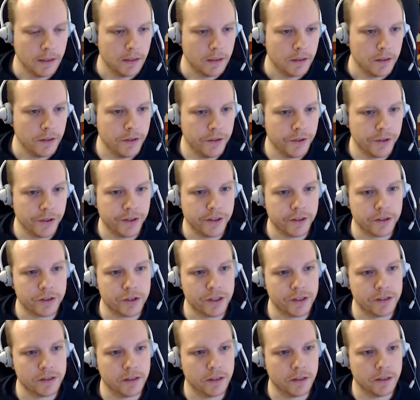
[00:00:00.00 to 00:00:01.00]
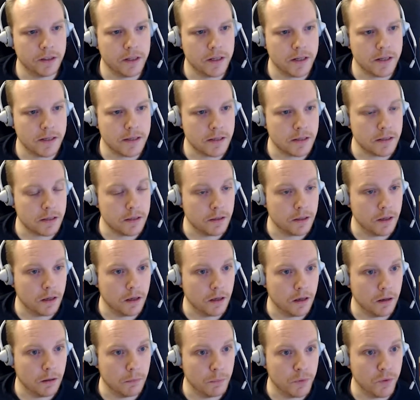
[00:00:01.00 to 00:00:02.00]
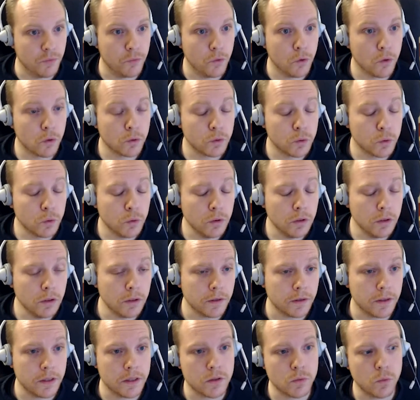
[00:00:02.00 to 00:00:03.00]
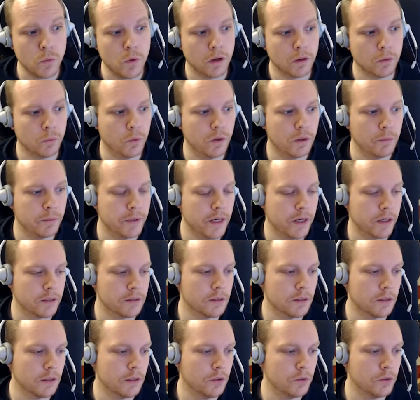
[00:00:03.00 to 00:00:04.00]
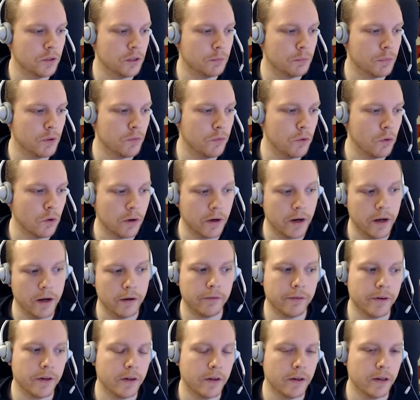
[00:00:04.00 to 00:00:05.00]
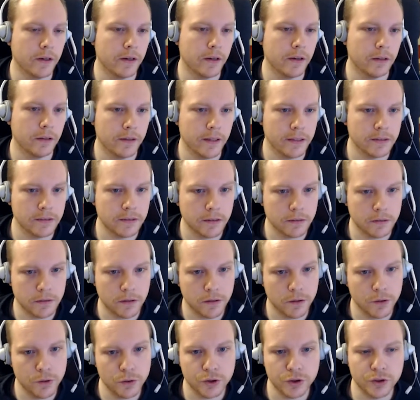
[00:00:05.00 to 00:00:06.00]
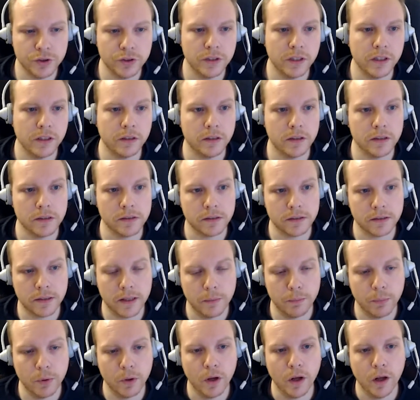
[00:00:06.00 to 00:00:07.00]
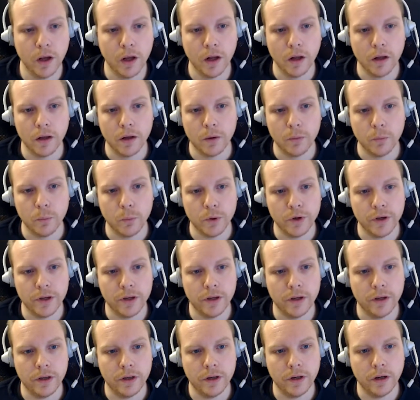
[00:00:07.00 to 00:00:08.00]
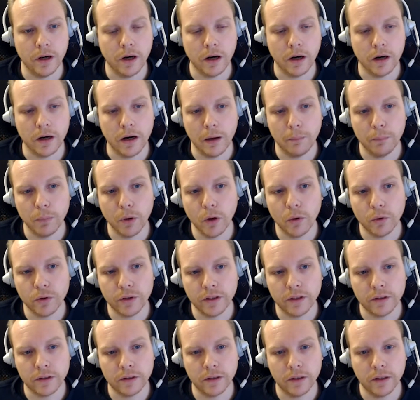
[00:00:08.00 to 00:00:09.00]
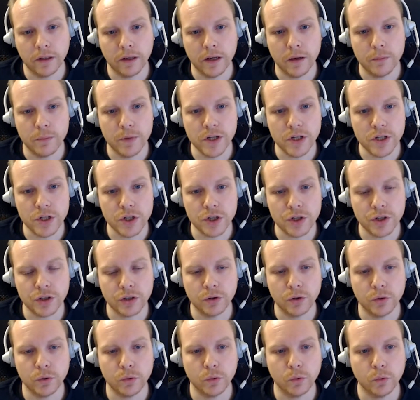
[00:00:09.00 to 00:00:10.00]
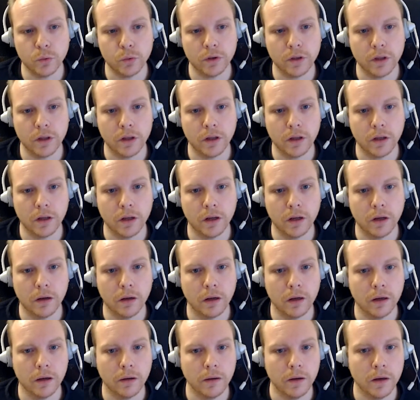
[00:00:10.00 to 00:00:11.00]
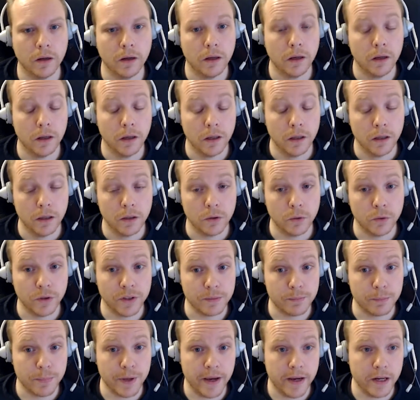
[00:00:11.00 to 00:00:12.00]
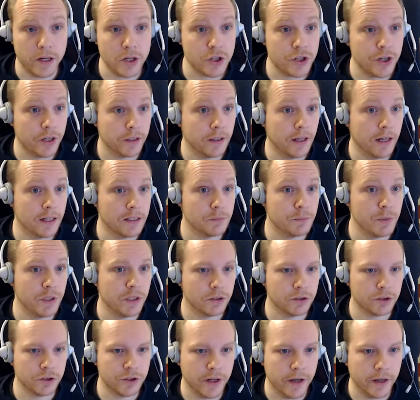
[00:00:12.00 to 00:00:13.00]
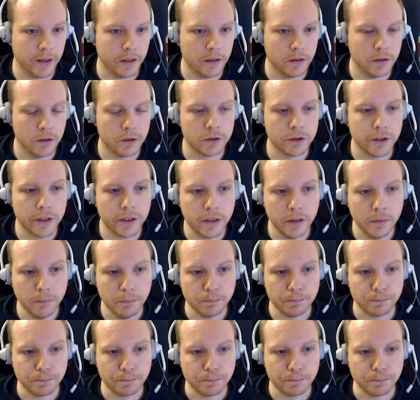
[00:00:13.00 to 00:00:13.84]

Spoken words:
Here, interesting is the before rule. This one will be executed before every test execution. In this step, we are uploading the image to the page that has been created already.